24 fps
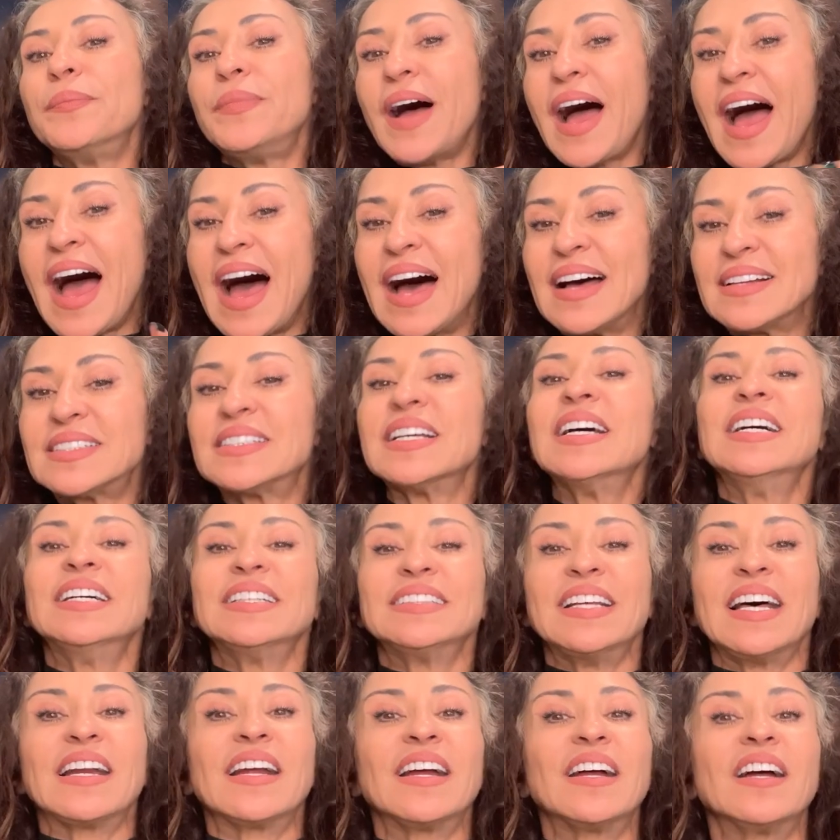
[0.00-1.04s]
path
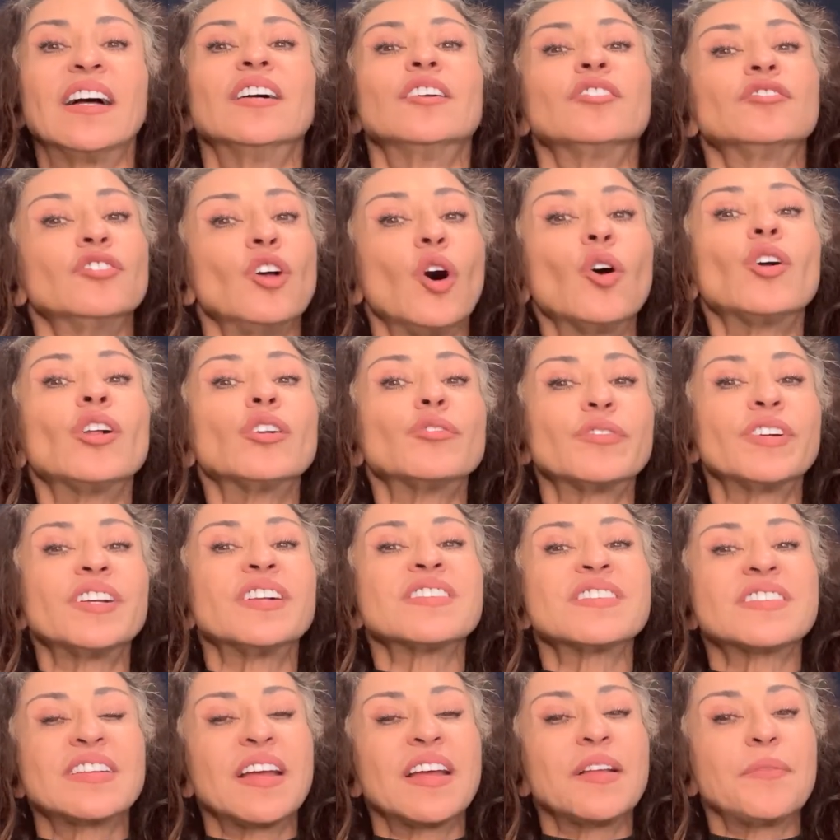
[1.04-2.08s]
that a local real
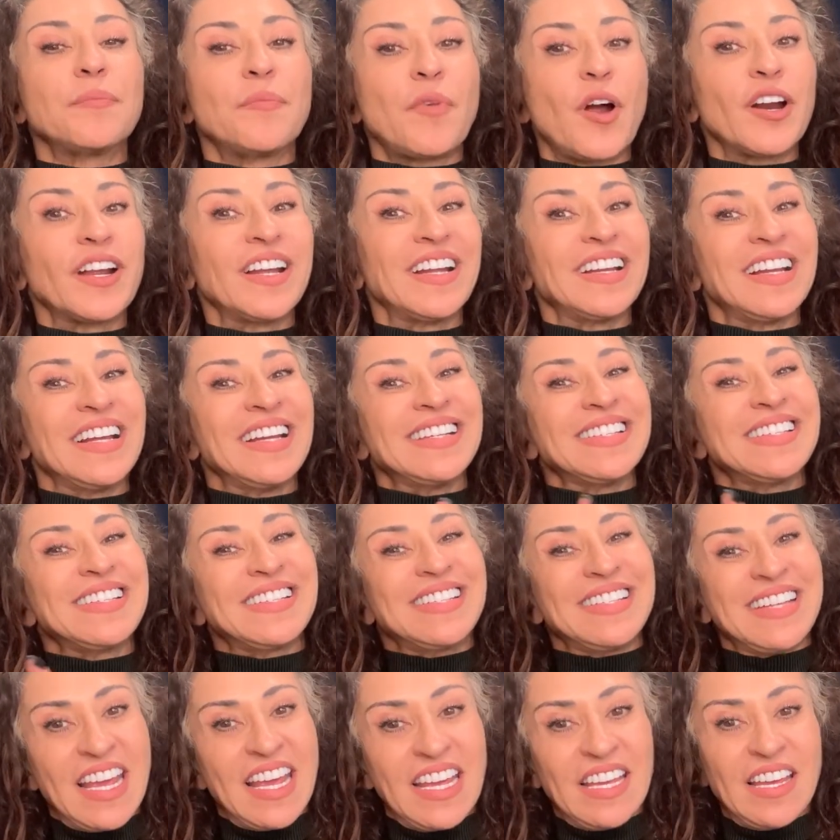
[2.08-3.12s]
estate market is
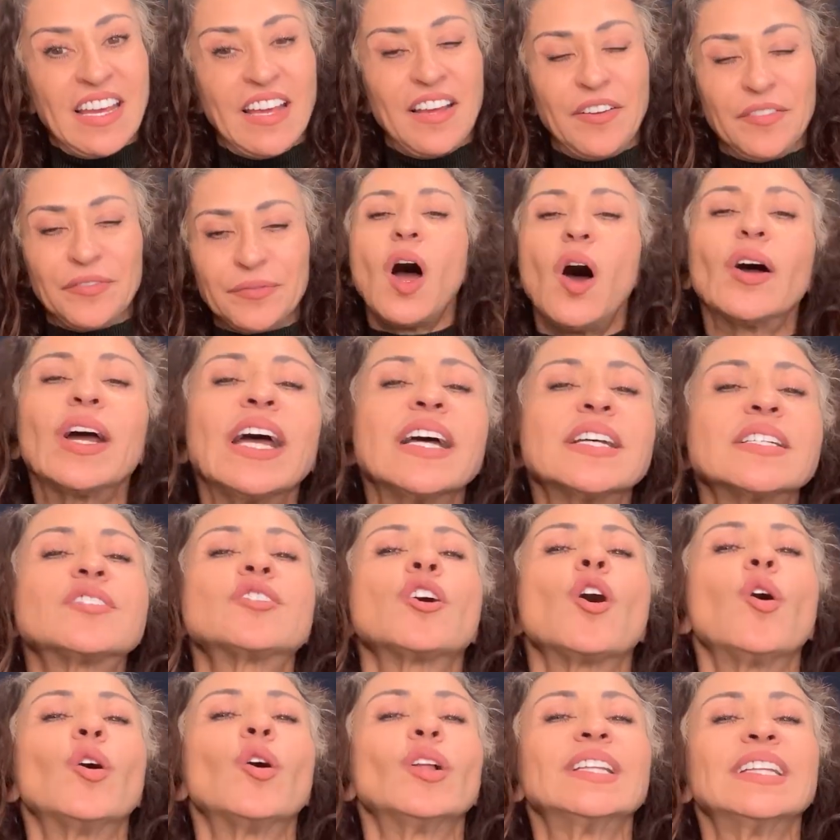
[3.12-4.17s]
taking. Okay,
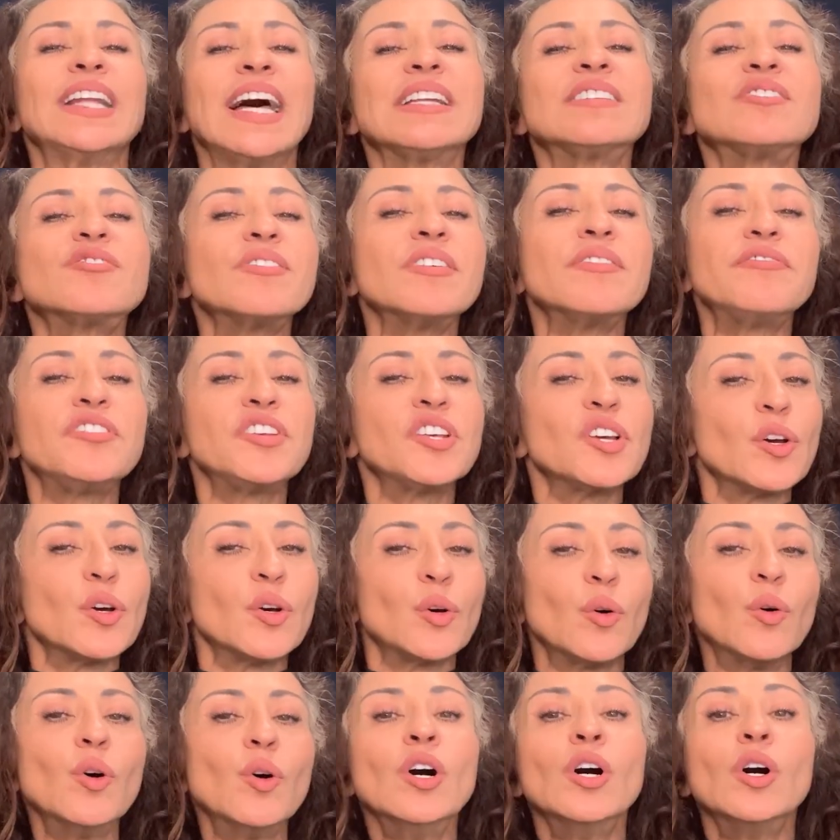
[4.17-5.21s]
so let's
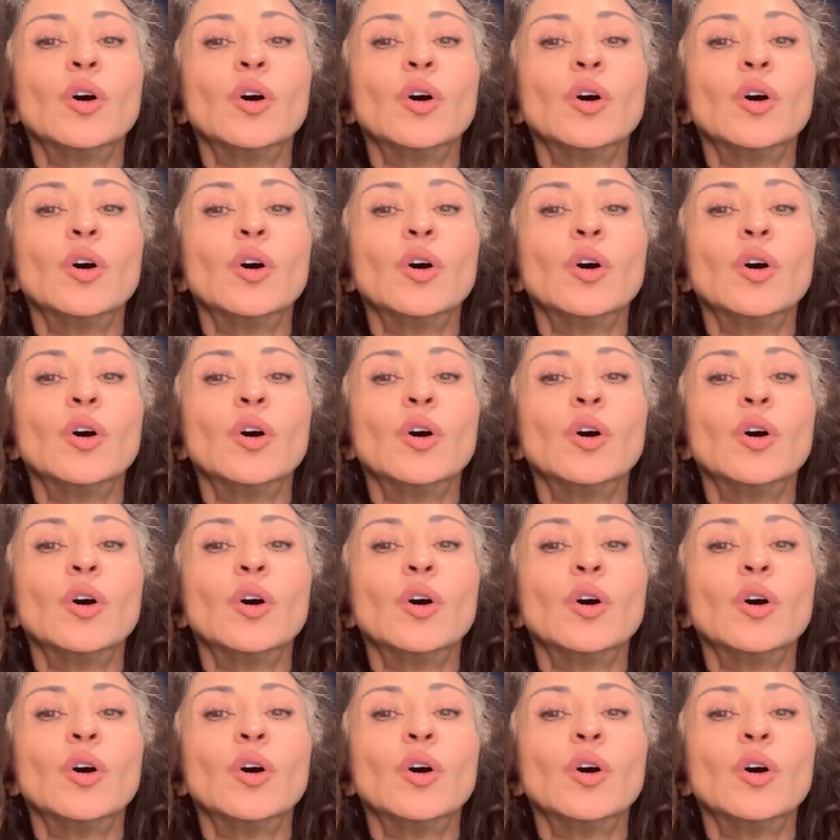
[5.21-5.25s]
review